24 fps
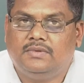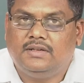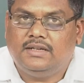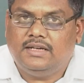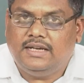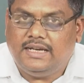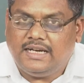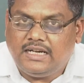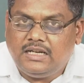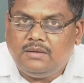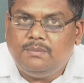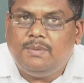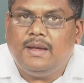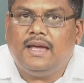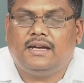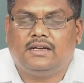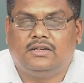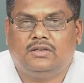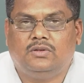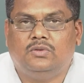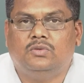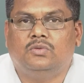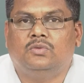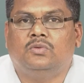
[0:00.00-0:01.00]
get
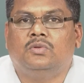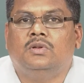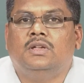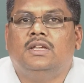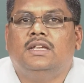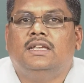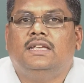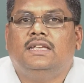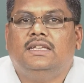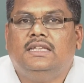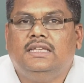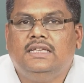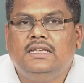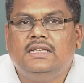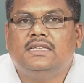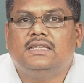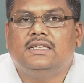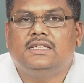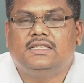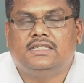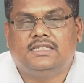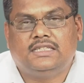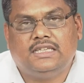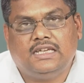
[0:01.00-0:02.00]
back to each
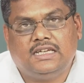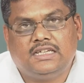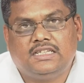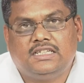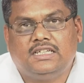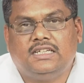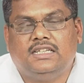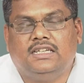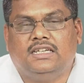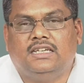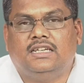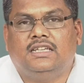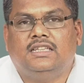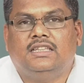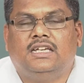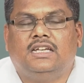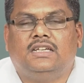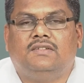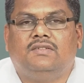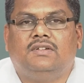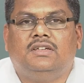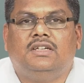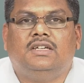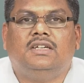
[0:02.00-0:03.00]
section that
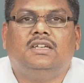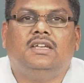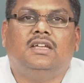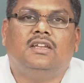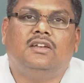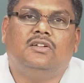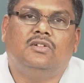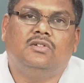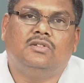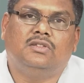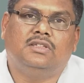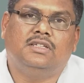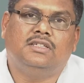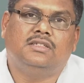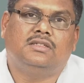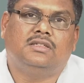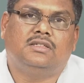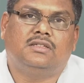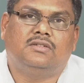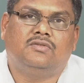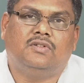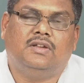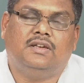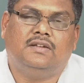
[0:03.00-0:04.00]
we did along this
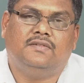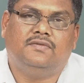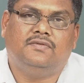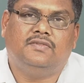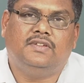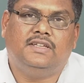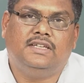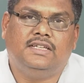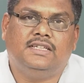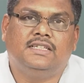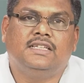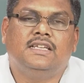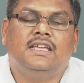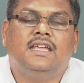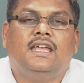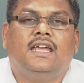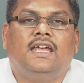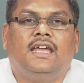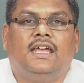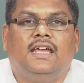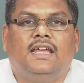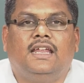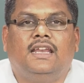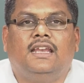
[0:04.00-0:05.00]
12 weeks
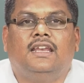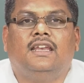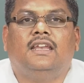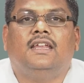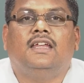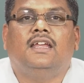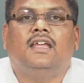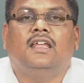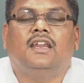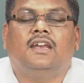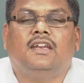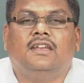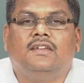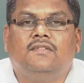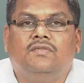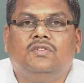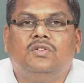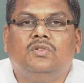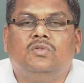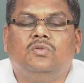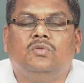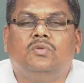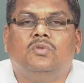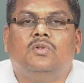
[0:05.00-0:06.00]
and
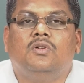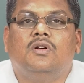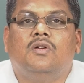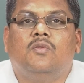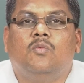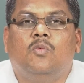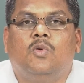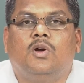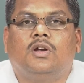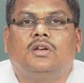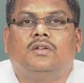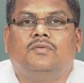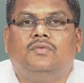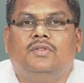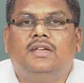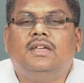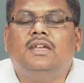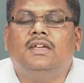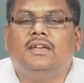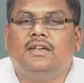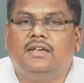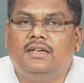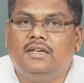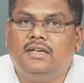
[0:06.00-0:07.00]
review what we
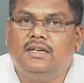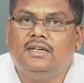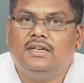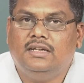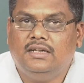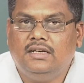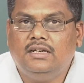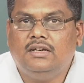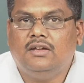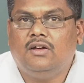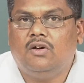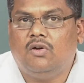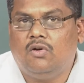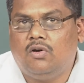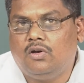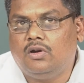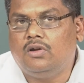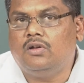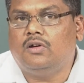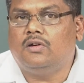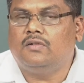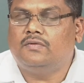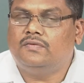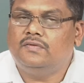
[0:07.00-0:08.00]
did in all
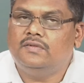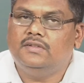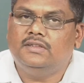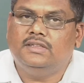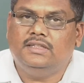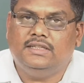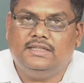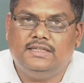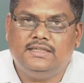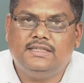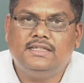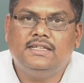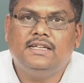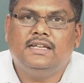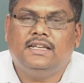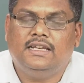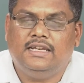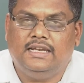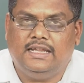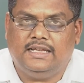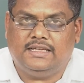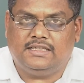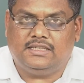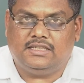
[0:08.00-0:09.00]
of these
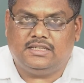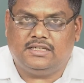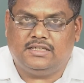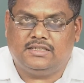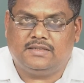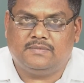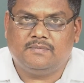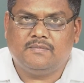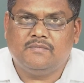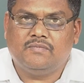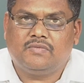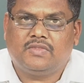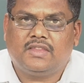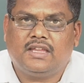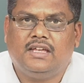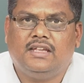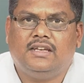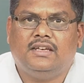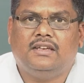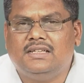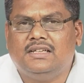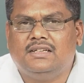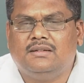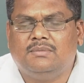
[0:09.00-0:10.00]
lectures,
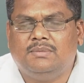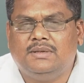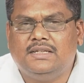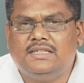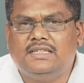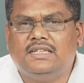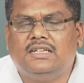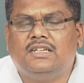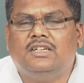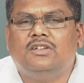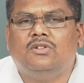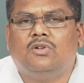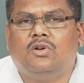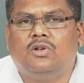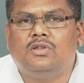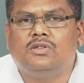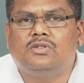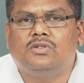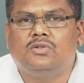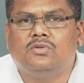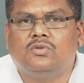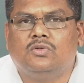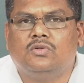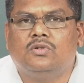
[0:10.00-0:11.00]
and basically
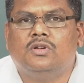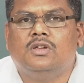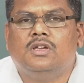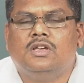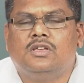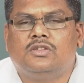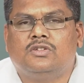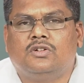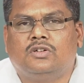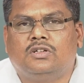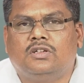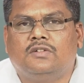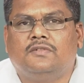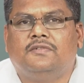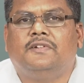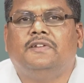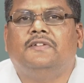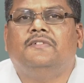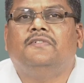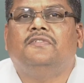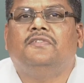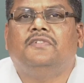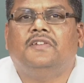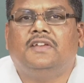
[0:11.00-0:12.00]
also sort of
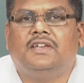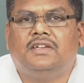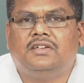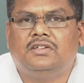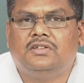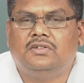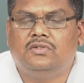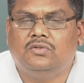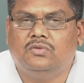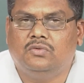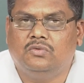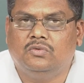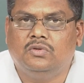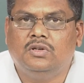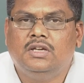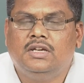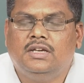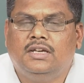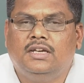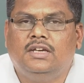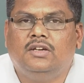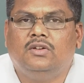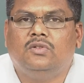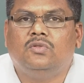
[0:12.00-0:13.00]
refresh you
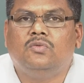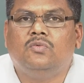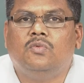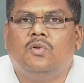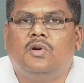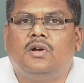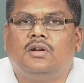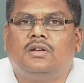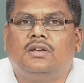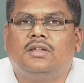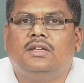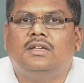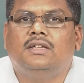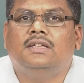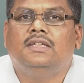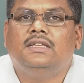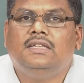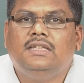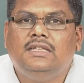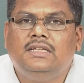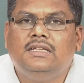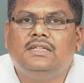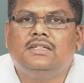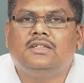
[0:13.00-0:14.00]
into what
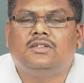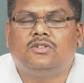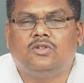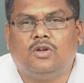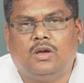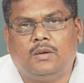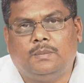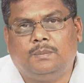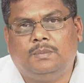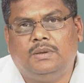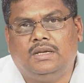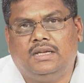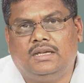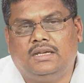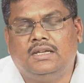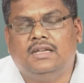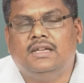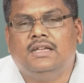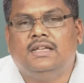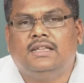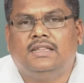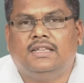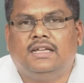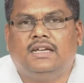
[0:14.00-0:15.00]
each topic
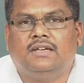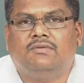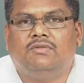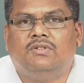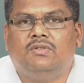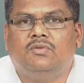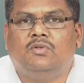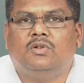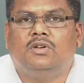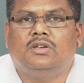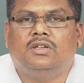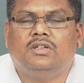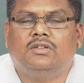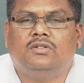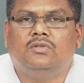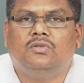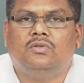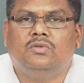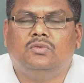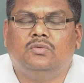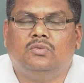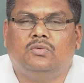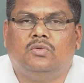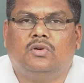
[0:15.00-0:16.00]
that we wanted to
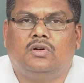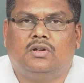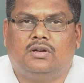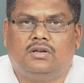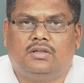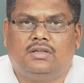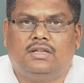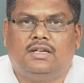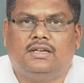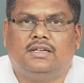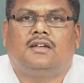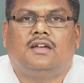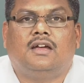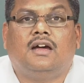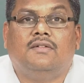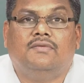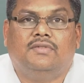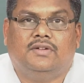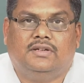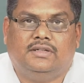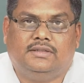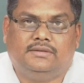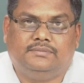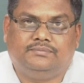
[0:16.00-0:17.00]
do or that
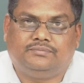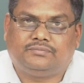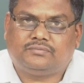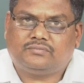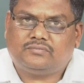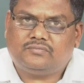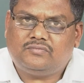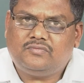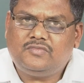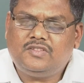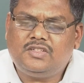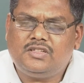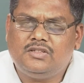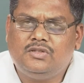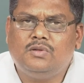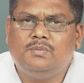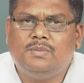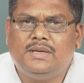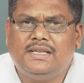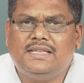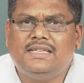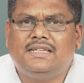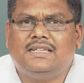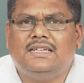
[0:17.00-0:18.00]
covered. So,
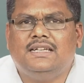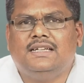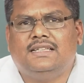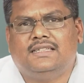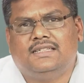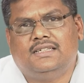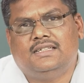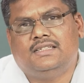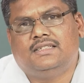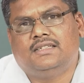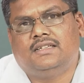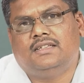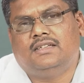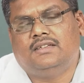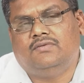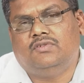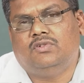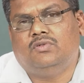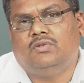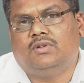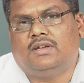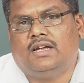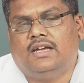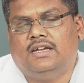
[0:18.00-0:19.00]
basically it is a
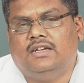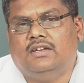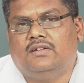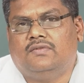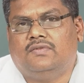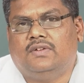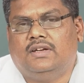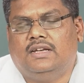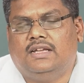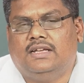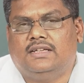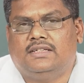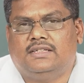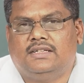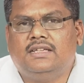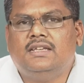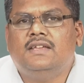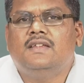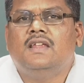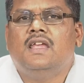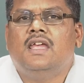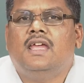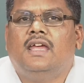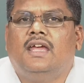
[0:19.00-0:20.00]
review kind of a lecture,
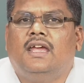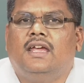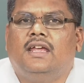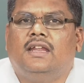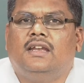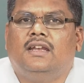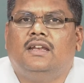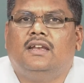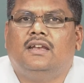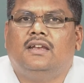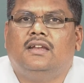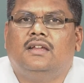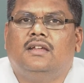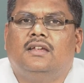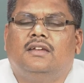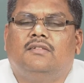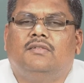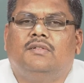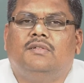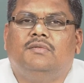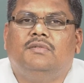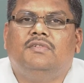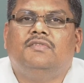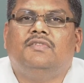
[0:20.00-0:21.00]
and it
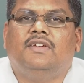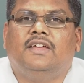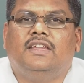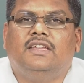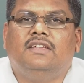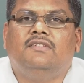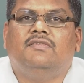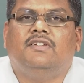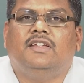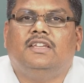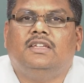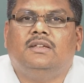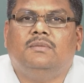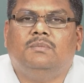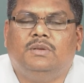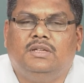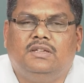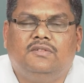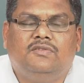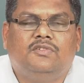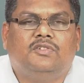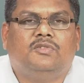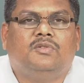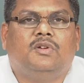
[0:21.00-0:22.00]
will be very
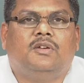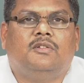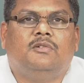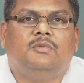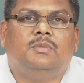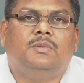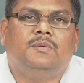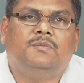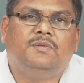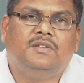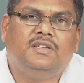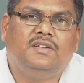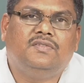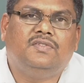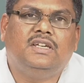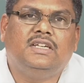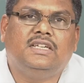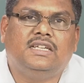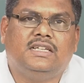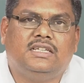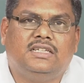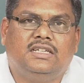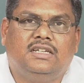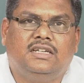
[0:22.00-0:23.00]
brief. So, I will be briefly
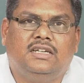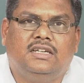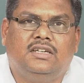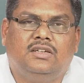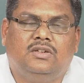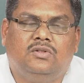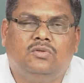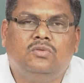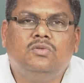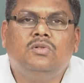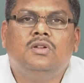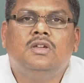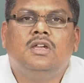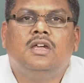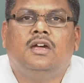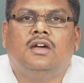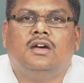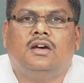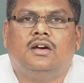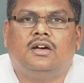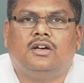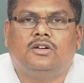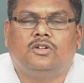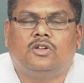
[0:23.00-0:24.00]
touching into
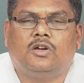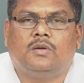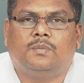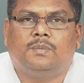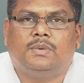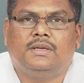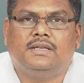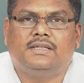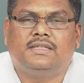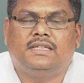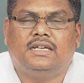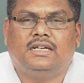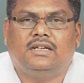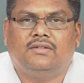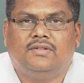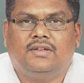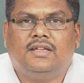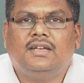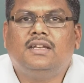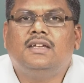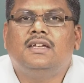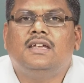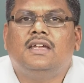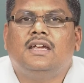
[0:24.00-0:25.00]
topics that
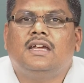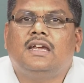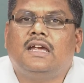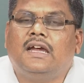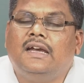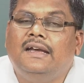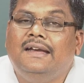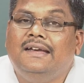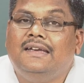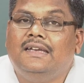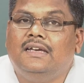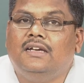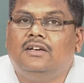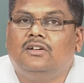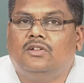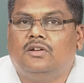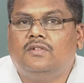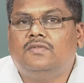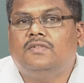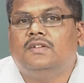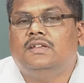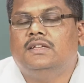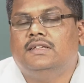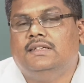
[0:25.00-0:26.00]
were content
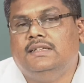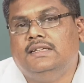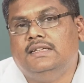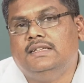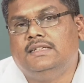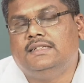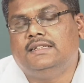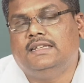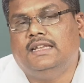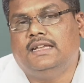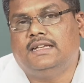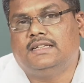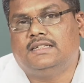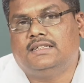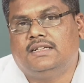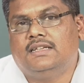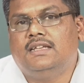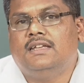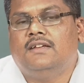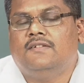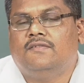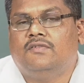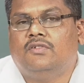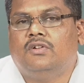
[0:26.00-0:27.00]
of each lecture
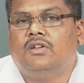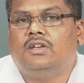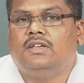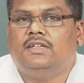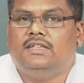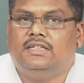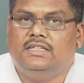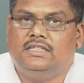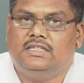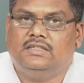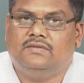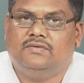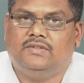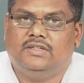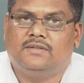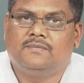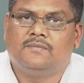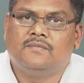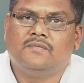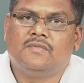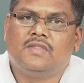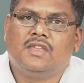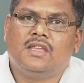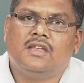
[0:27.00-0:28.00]
for each week.
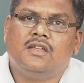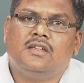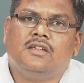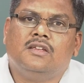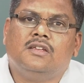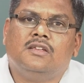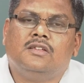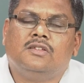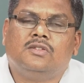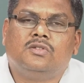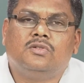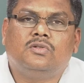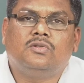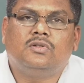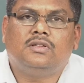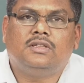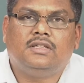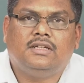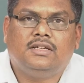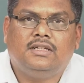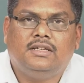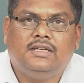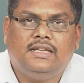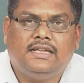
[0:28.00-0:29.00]
So,
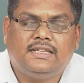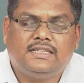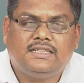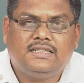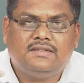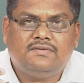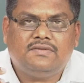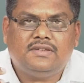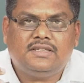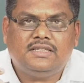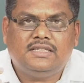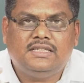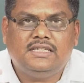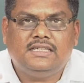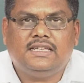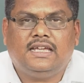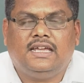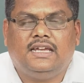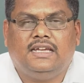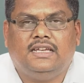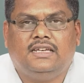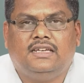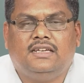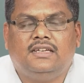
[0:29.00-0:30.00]
the lecture was
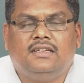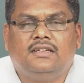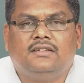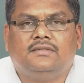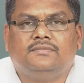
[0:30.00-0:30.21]
designed